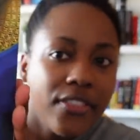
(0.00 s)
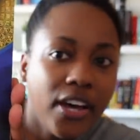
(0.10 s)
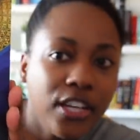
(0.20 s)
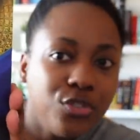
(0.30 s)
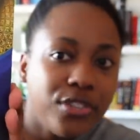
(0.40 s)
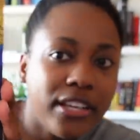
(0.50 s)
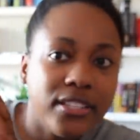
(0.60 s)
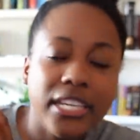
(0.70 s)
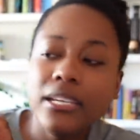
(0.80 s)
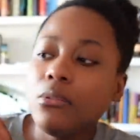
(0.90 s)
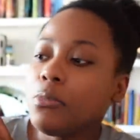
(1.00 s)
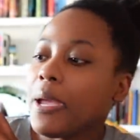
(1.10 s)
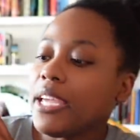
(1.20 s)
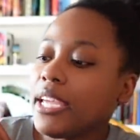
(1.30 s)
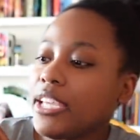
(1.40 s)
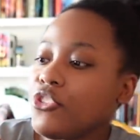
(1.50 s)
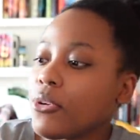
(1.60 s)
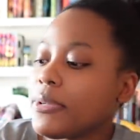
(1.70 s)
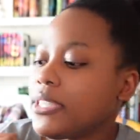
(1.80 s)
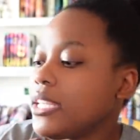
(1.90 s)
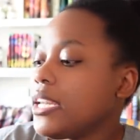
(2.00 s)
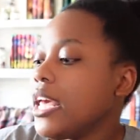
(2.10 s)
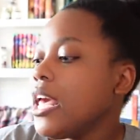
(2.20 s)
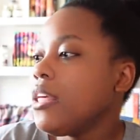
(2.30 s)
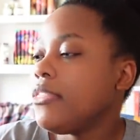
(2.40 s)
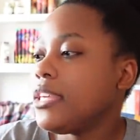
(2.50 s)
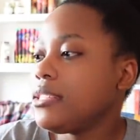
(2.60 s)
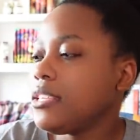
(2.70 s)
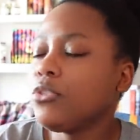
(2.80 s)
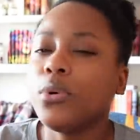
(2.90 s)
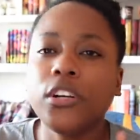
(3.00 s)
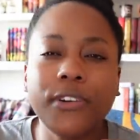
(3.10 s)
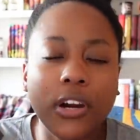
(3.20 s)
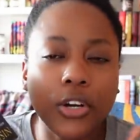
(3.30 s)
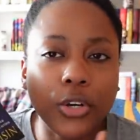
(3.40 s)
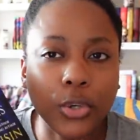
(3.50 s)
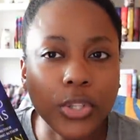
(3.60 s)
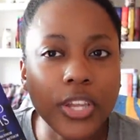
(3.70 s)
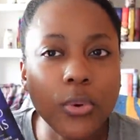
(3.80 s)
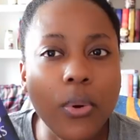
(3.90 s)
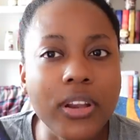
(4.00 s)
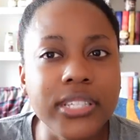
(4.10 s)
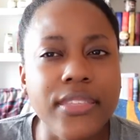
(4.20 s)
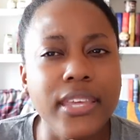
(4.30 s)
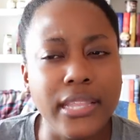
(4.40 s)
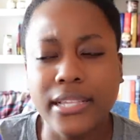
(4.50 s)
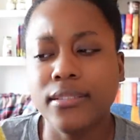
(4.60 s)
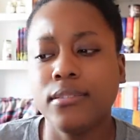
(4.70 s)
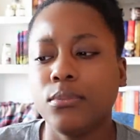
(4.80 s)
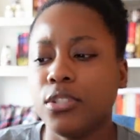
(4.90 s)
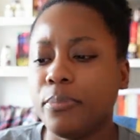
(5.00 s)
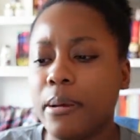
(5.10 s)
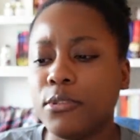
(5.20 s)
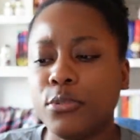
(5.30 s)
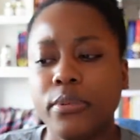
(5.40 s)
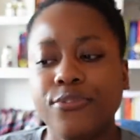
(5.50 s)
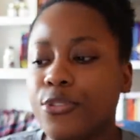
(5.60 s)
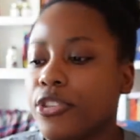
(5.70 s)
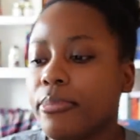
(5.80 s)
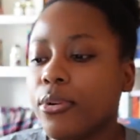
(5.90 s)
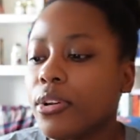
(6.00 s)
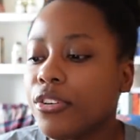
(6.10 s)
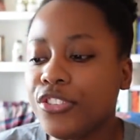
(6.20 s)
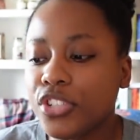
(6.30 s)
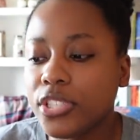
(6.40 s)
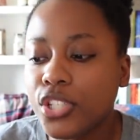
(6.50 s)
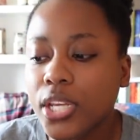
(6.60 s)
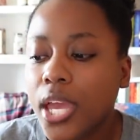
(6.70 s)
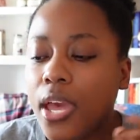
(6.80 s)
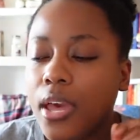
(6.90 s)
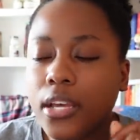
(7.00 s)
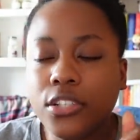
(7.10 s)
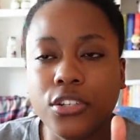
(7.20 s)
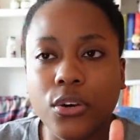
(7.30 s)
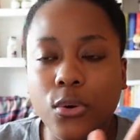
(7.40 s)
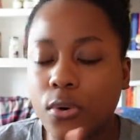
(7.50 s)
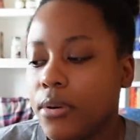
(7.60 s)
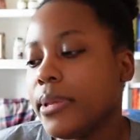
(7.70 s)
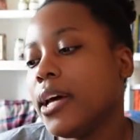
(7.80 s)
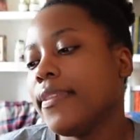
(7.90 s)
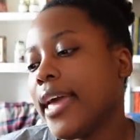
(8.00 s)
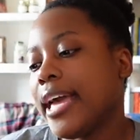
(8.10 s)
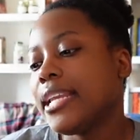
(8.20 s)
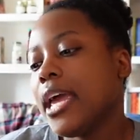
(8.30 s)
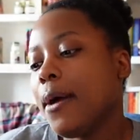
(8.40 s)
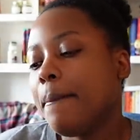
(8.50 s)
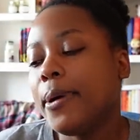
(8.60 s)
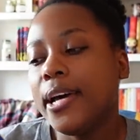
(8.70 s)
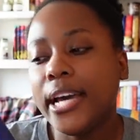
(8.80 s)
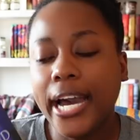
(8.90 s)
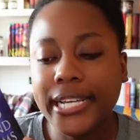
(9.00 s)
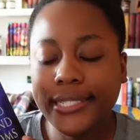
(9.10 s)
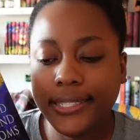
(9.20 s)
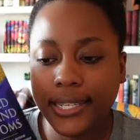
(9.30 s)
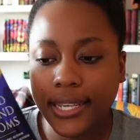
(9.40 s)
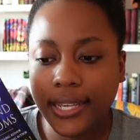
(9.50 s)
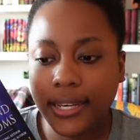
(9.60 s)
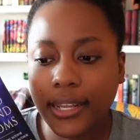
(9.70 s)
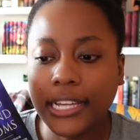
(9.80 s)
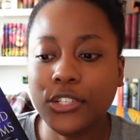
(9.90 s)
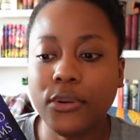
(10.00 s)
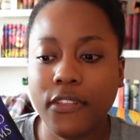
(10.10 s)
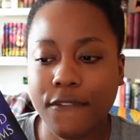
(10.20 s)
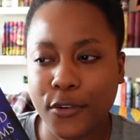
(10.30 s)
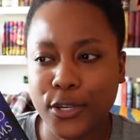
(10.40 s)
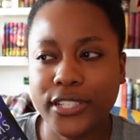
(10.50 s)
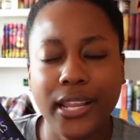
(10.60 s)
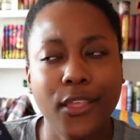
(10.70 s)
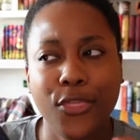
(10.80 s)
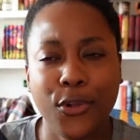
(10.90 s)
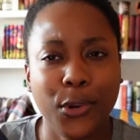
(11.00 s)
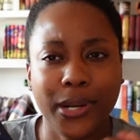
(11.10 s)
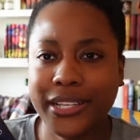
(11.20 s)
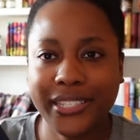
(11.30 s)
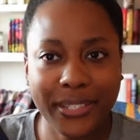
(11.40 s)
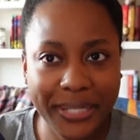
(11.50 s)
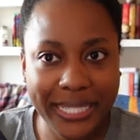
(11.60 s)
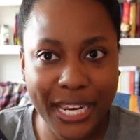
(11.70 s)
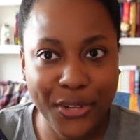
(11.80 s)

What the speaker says: The 100,000 Kingdoms by N.K. Jemisin. This is one of her earlier works. I think this was published before the Broken Earth trilogy. Don't quote me on that, but I do have the first and the third in the series. I